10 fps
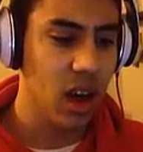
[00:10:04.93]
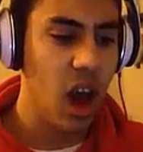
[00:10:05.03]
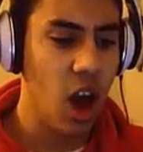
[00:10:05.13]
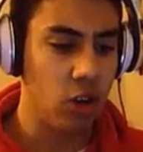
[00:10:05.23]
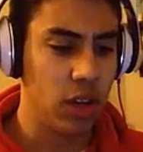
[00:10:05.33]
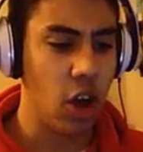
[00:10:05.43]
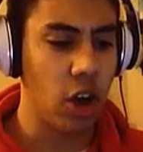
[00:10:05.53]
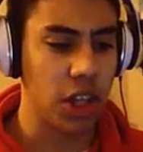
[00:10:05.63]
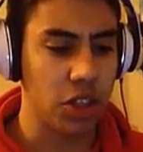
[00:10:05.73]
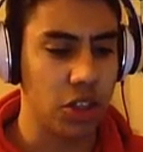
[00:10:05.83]
Oh, the
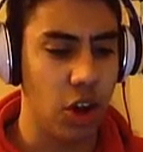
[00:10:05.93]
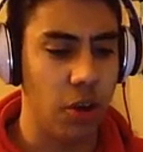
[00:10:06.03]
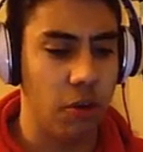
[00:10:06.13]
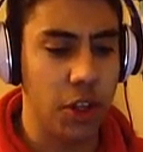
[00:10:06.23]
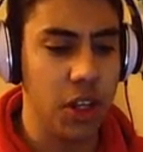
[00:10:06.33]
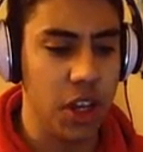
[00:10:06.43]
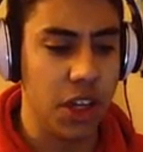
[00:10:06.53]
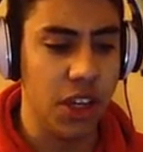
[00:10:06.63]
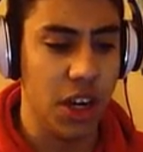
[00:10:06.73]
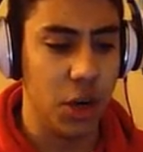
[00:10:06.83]
cockatail story. For
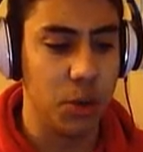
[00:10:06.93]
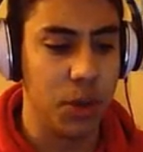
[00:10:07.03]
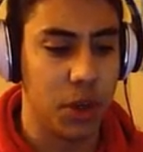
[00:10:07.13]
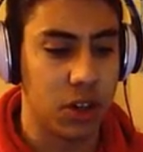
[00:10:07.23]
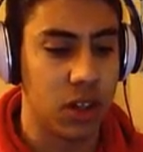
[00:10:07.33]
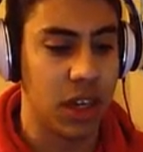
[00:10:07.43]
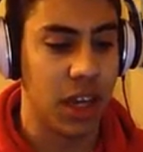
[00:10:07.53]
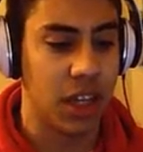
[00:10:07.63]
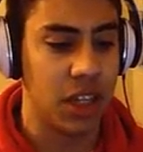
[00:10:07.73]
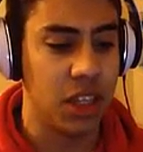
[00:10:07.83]
nearly a year, we've been
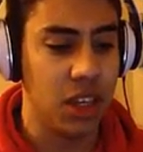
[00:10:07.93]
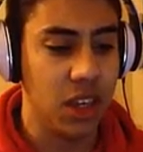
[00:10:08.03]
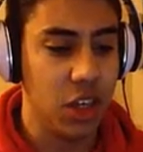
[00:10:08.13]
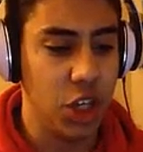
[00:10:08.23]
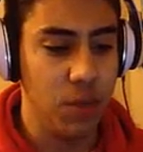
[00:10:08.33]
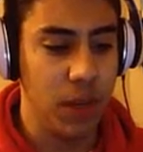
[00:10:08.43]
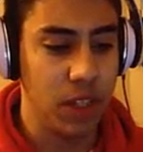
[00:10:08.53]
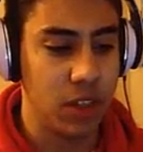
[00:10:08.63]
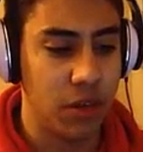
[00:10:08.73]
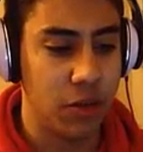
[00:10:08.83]
getting
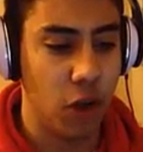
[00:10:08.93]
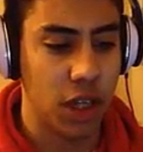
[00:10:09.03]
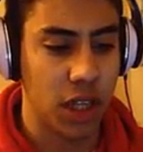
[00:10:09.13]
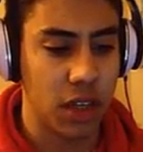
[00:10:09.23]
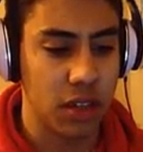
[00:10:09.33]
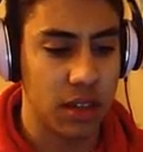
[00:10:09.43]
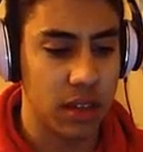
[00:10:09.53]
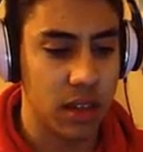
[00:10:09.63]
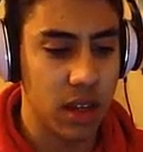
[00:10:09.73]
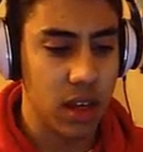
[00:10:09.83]
shipments of
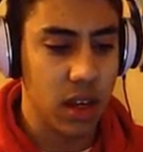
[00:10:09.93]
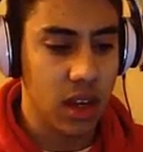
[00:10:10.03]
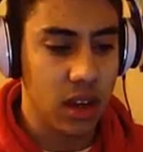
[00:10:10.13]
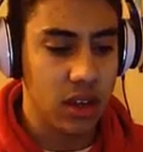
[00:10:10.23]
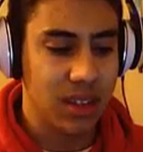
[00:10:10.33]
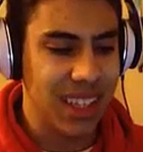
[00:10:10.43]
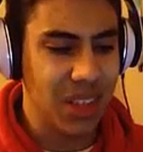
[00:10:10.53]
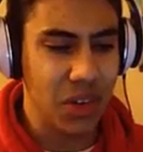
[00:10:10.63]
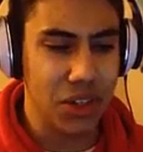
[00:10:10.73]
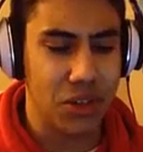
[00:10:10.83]
cockatails. Is
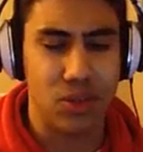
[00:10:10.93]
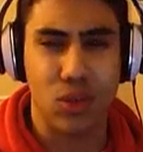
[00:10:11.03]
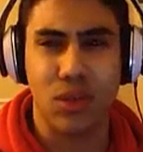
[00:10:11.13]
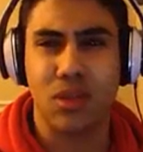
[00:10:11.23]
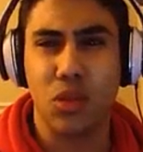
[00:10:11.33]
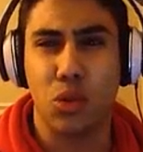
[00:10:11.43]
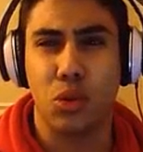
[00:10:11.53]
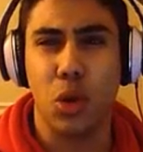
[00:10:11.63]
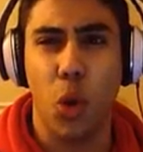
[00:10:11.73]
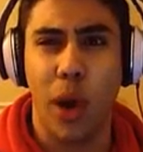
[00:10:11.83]
that the way
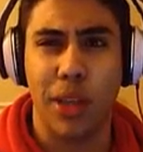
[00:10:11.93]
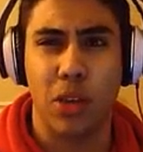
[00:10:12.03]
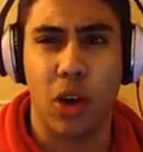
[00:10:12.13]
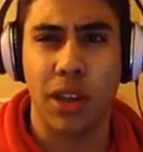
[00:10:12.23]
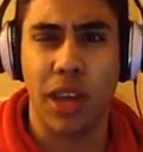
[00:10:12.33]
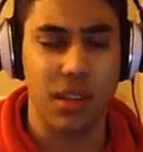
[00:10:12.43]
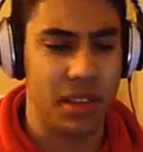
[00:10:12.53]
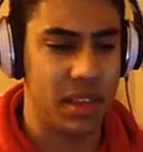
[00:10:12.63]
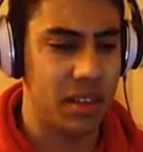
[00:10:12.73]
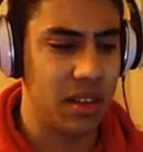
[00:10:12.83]
you write
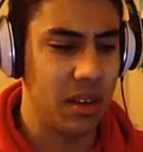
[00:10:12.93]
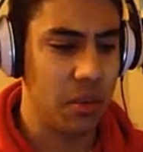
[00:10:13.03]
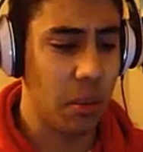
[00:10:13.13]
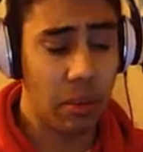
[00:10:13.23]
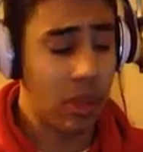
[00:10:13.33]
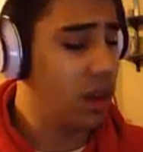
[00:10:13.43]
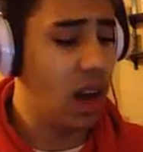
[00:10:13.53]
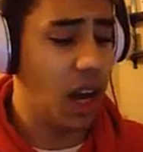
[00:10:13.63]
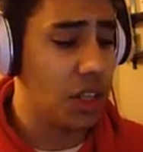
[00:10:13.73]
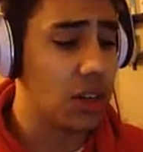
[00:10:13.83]
cocktails?
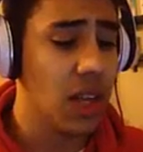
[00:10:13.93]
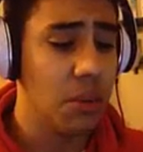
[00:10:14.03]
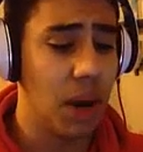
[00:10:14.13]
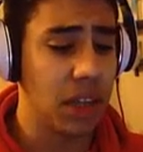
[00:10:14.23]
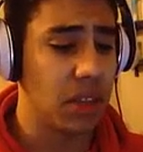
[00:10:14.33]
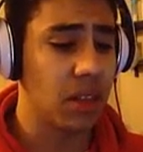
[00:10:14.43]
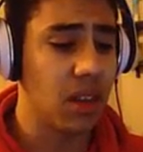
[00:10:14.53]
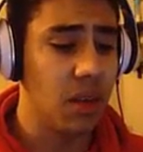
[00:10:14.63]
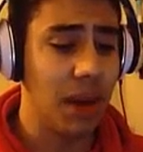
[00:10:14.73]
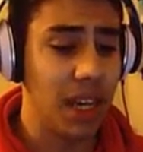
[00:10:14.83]
I don't know, by,
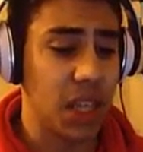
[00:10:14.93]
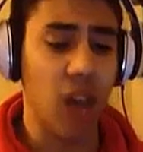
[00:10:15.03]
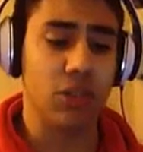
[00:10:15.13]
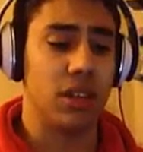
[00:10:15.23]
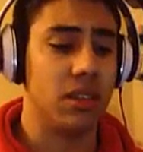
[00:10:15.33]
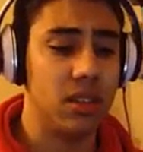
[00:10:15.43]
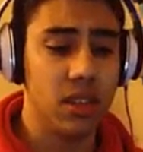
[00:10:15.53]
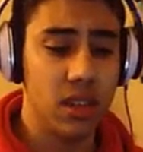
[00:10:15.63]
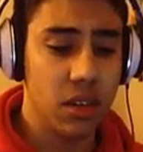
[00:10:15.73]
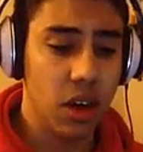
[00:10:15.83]
by the
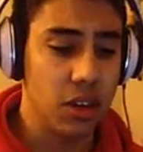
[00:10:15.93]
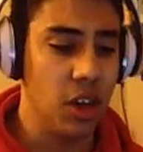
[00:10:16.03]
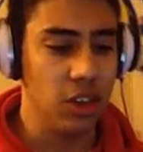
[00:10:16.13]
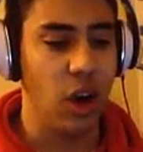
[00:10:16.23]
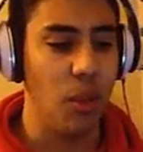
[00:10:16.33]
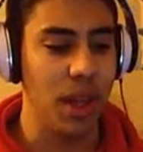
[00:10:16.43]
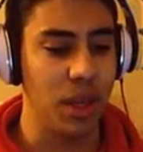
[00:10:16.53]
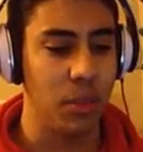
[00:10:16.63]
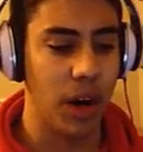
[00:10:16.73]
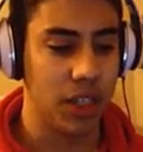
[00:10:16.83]
thousands. God knows how
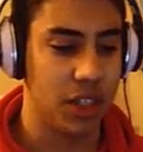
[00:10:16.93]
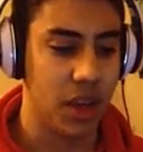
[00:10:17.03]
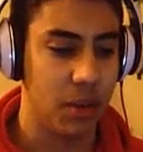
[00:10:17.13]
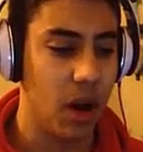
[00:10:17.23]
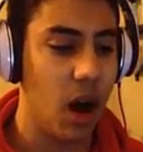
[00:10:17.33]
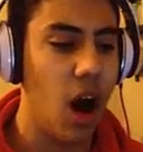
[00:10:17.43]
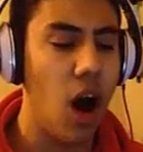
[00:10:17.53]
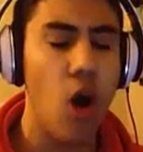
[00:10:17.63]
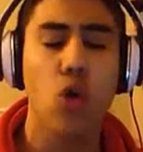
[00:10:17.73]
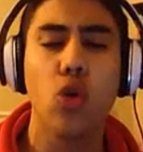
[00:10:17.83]
many birds they were.
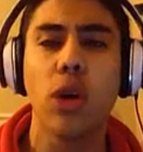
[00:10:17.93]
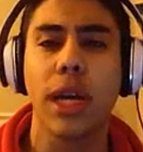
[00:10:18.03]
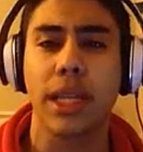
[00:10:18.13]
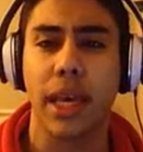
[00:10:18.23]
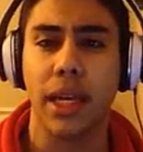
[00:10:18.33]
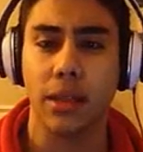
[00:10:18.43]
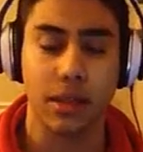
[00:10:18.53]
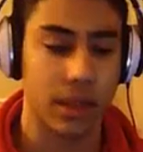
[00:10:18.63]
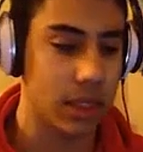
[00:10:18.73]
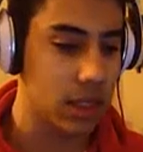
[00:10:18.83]
Oh,
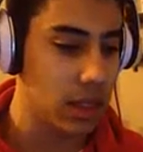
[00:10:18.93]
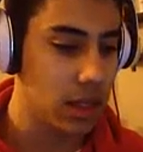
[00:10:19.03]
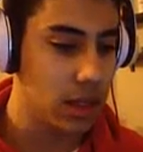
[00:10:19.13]
cocktails.